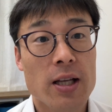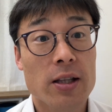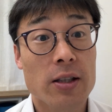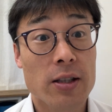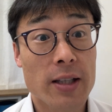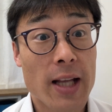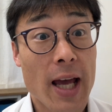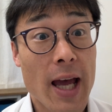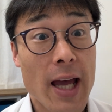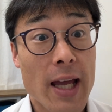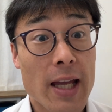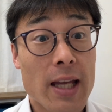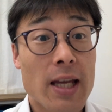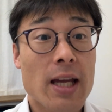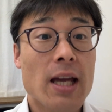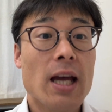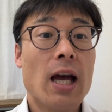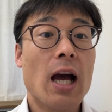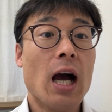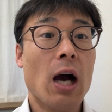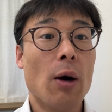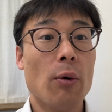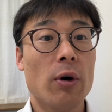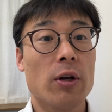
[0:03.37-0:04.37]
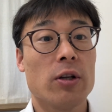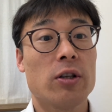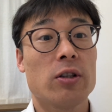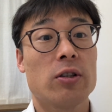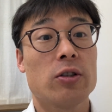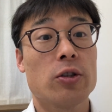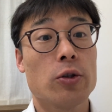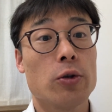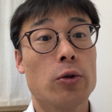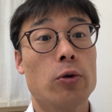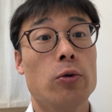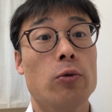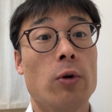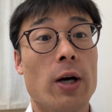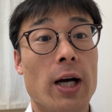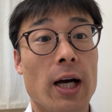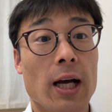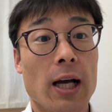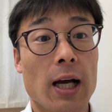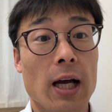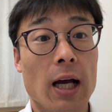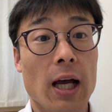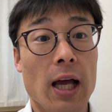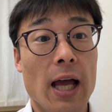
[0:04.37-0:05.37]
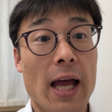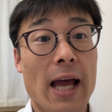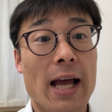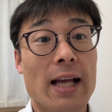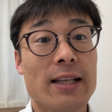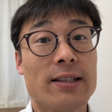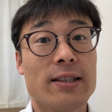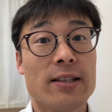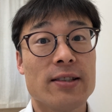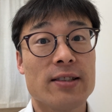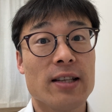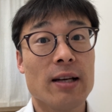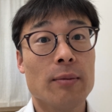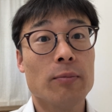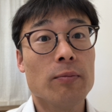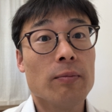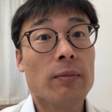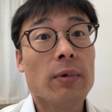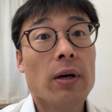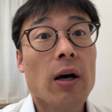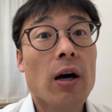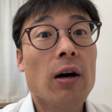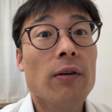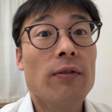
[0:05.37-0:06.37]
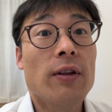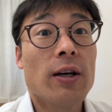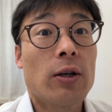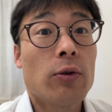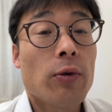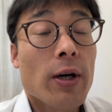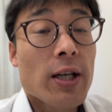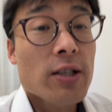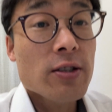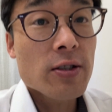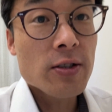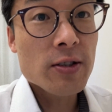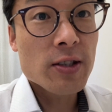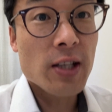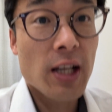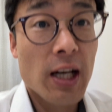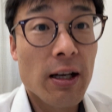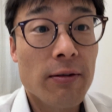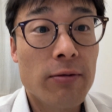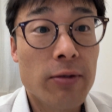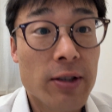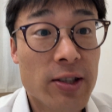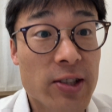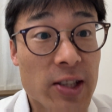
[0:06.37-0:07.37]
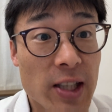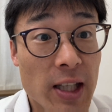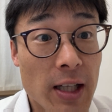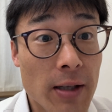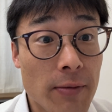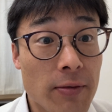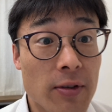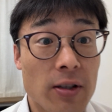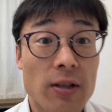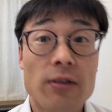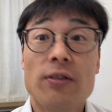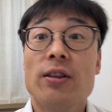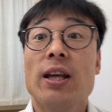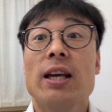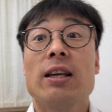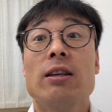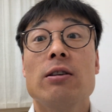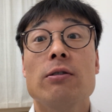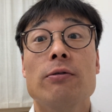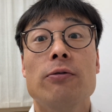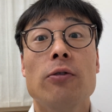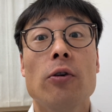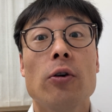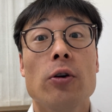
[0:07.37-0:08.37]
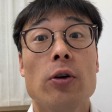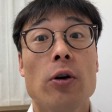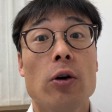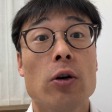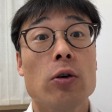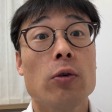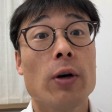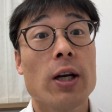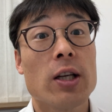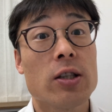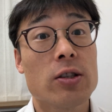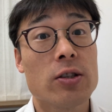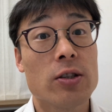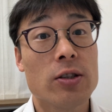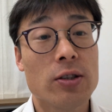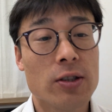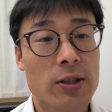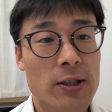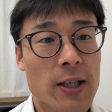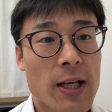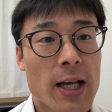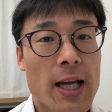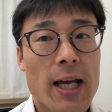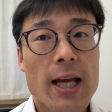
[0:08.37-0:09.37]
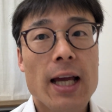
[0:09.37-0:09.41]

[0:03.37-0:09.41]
Today, I wanted to answer some of the questions that I've received. Thank you for your questions.